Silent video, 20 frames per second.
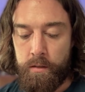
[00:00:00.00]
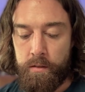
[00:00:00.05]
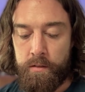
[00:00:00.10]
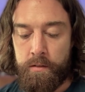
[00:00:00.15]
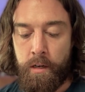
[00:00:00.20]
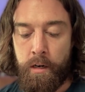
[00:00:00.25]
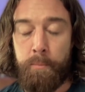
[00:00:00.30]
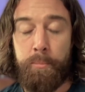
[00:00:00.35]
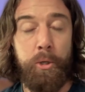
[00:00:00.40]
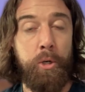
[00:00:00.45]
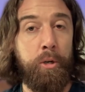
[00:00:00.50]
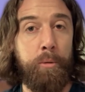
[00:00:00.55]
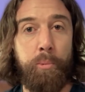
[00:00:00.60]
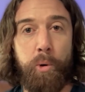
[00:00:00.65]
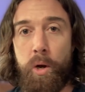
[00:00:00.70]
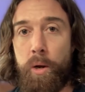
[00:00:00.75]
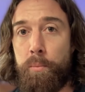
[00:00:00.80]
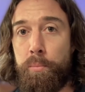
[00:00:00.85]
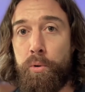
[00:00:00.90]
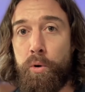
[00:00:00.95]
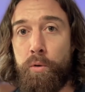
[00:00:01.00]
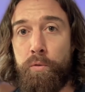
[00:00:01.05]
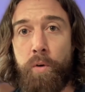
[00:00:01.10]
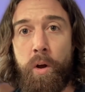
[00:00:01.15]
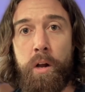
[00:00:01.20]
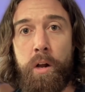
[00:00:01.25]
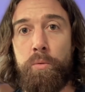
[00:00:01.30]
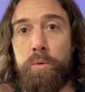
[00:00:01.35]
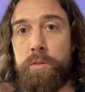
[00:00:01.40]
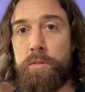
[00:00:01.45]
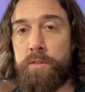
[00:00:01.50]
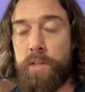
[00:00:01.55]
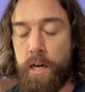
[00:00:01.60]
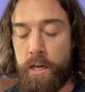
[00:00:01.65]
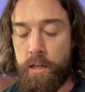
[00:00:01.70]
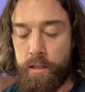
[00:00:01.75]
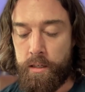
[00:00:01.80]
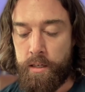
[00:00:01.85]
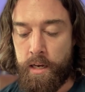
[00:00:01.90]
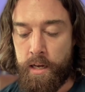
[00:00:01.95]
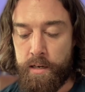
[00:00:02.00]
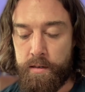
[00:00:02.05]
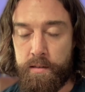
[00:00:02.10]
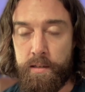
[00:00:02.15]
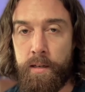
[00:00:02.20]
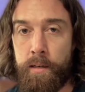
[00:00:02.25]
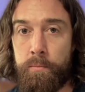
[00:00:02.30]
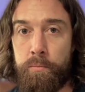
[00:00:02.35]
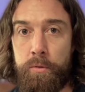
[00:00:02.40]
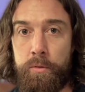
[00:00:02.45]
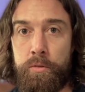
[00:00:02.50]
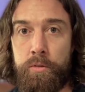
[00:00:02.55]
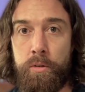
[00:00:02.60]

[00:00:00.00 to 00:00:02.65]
set up a good profile with solid content.